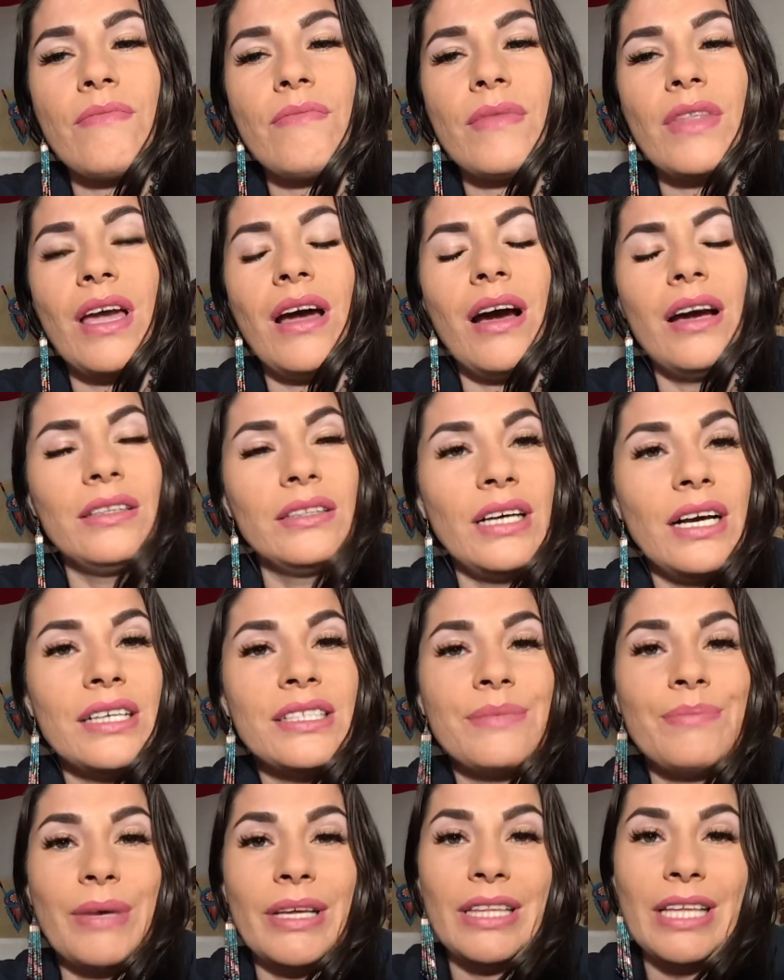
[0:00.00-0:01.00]
I
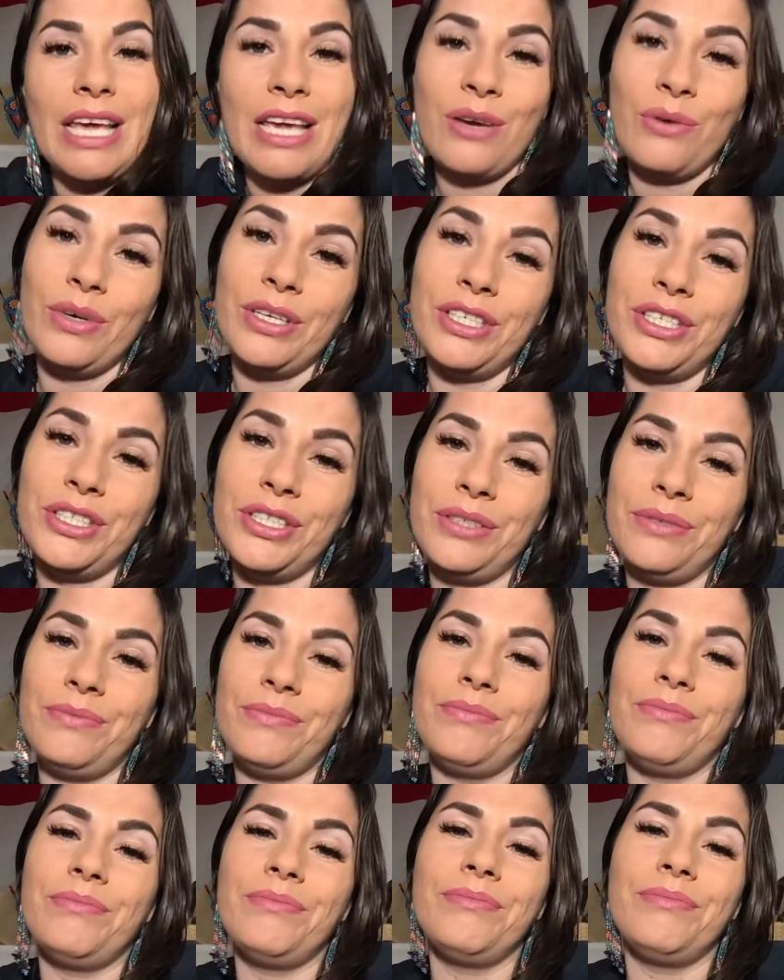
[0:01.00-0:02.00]
lost my language.
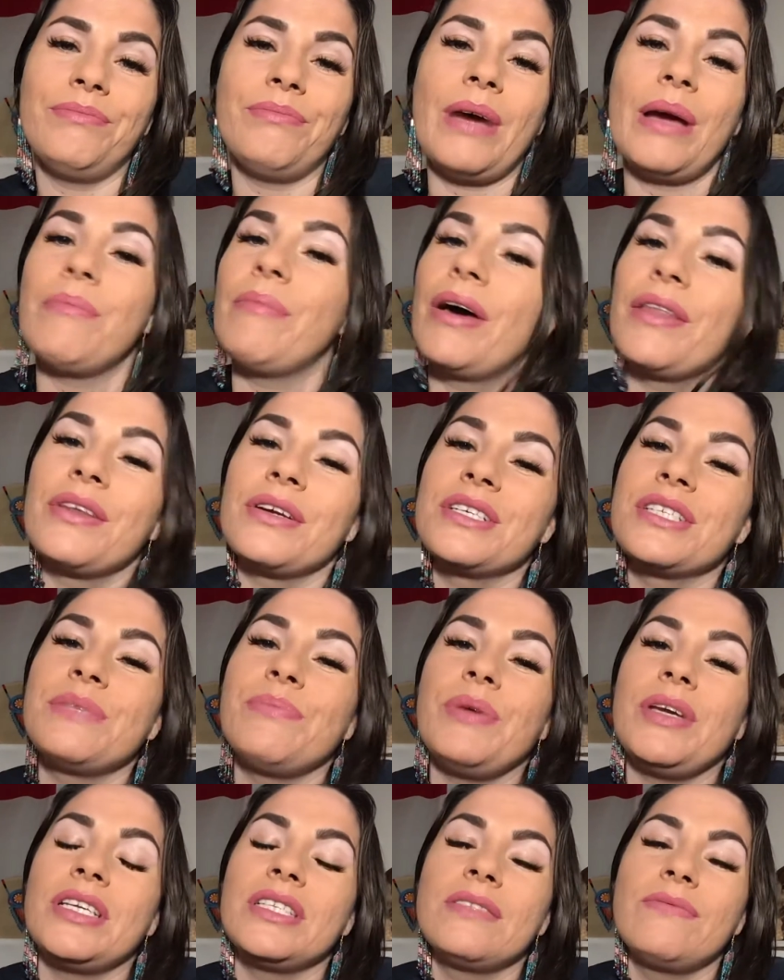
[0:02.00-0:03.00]
My mother
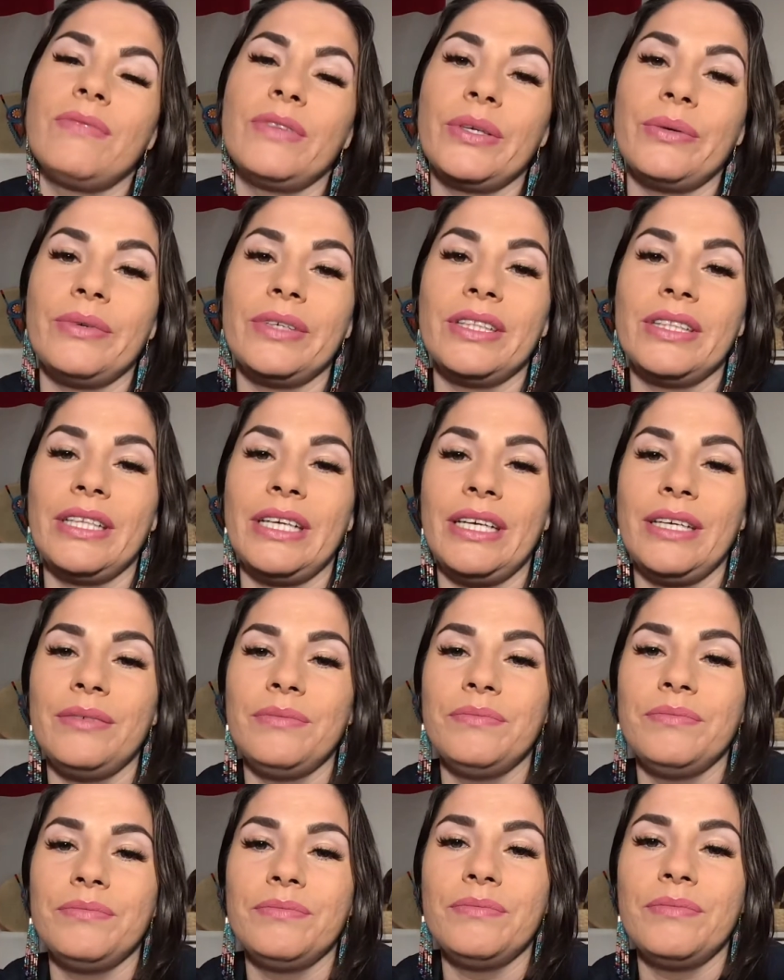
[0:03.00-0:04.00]
speaks fluently,
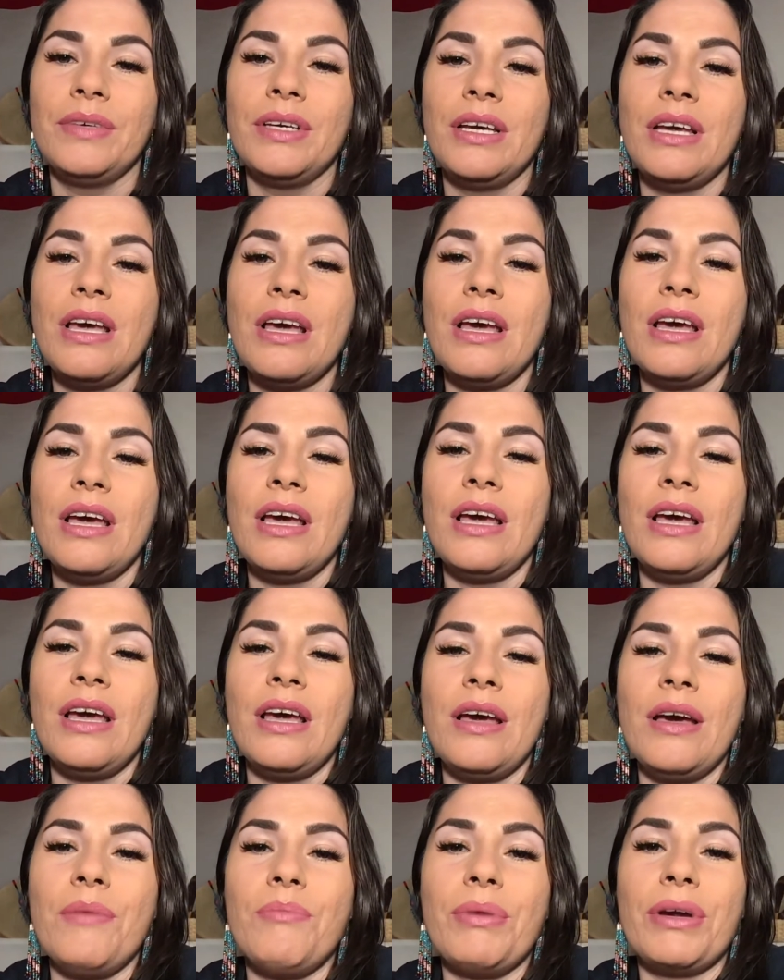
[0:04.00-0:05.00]

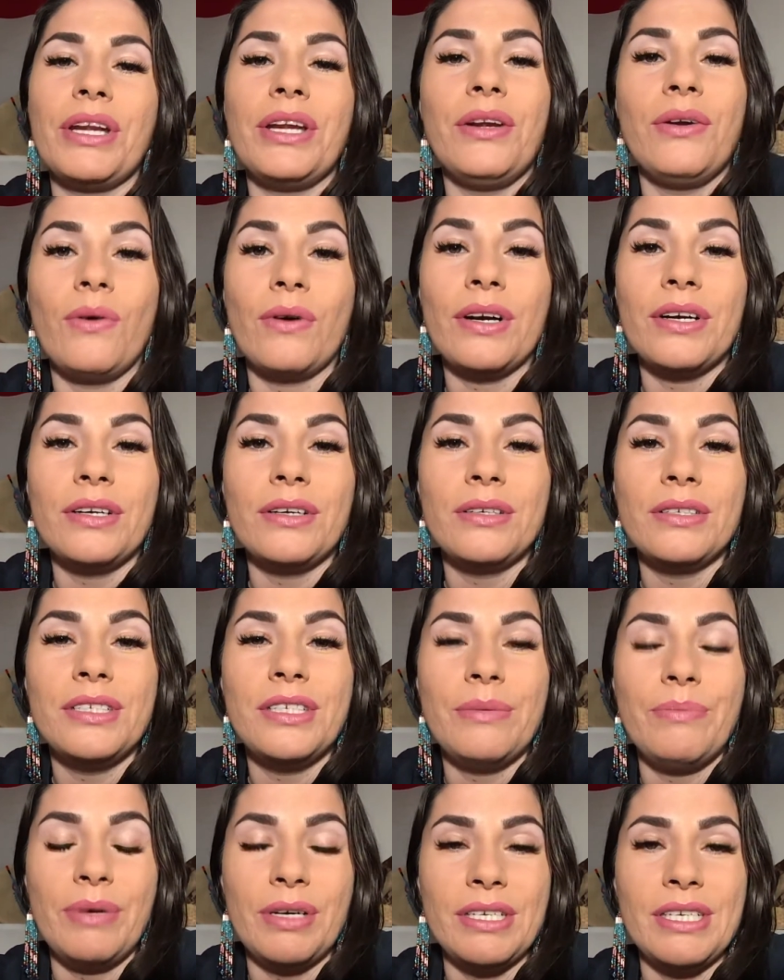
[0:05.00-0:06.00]
but in order to
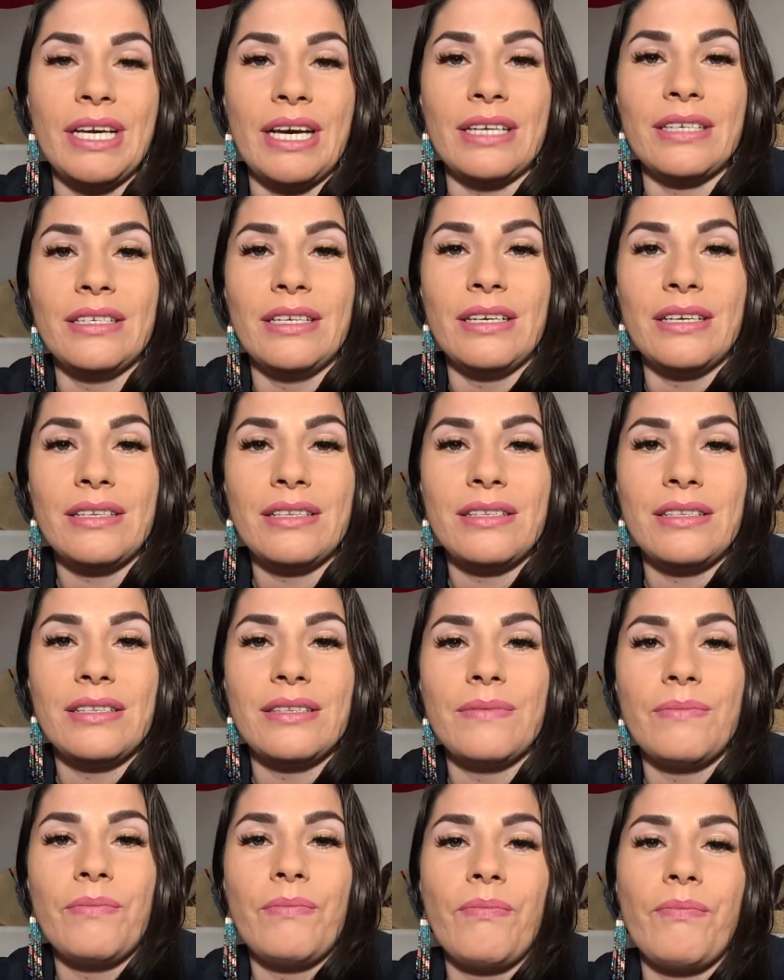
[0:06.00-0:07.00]
protect us,
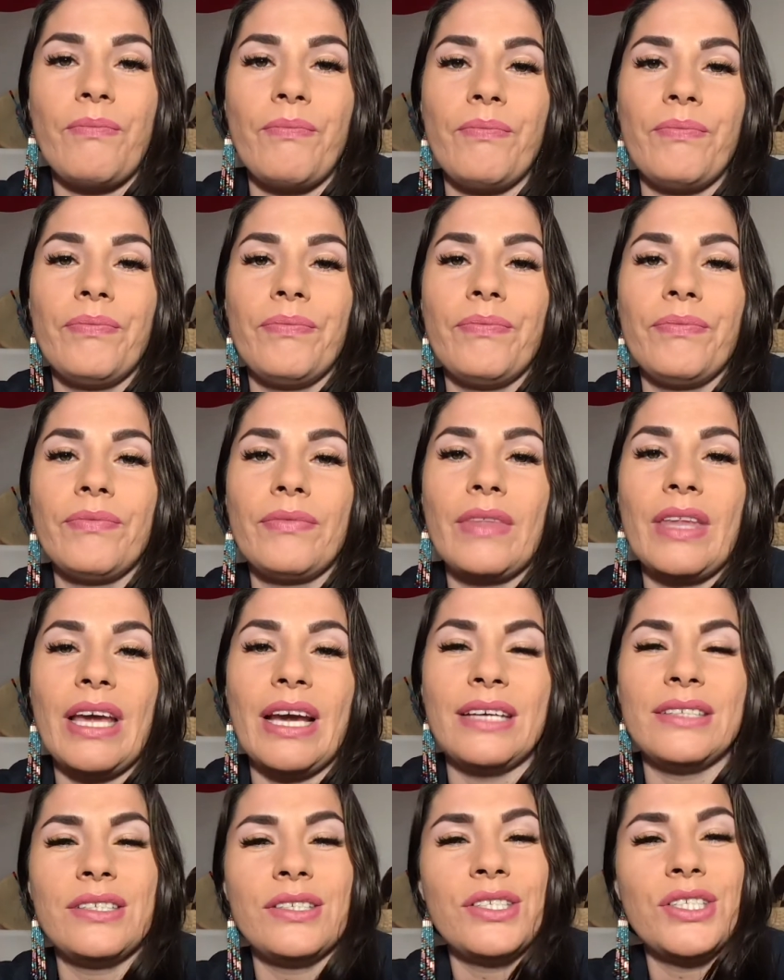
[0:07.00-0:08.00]

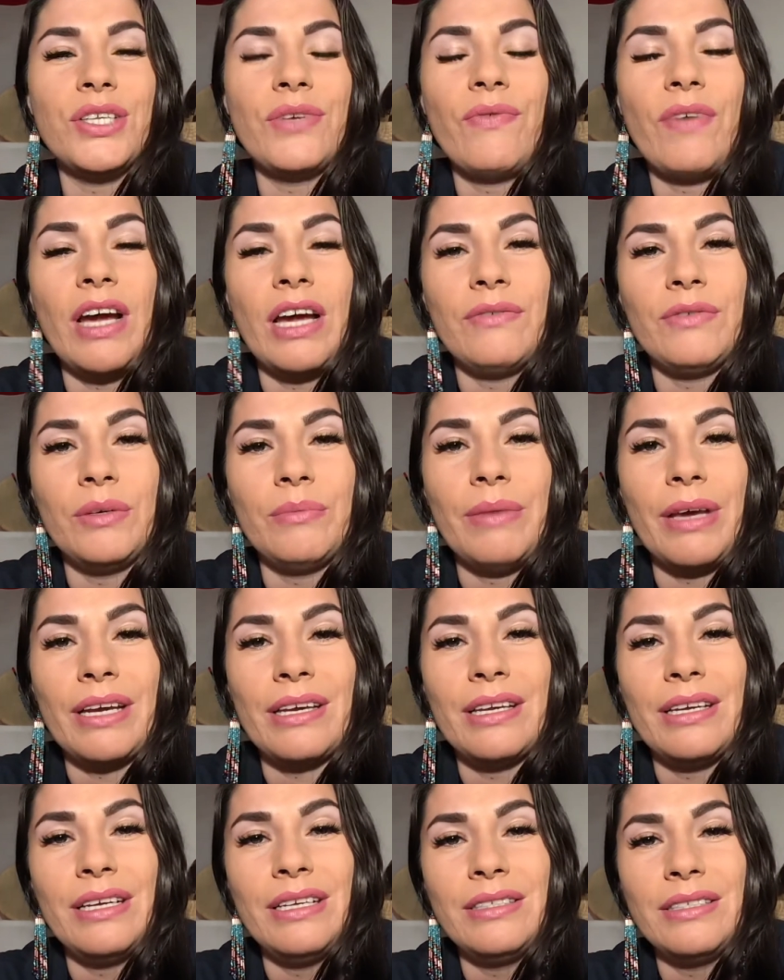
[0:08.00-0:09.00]
as a survival
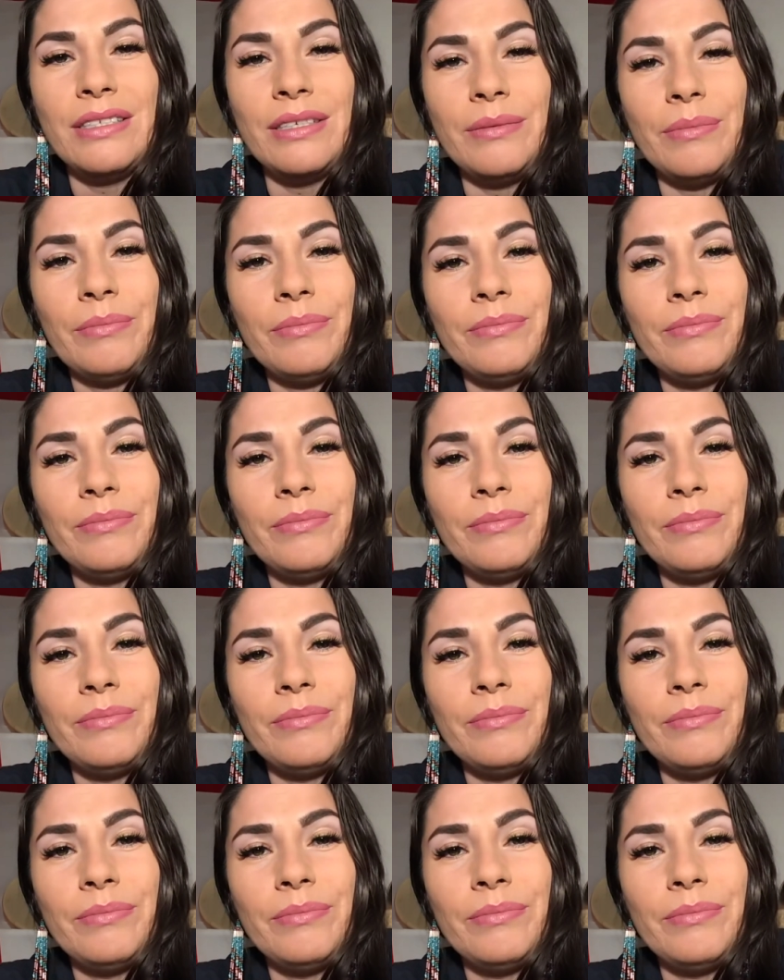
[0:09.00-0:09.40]
mechanism,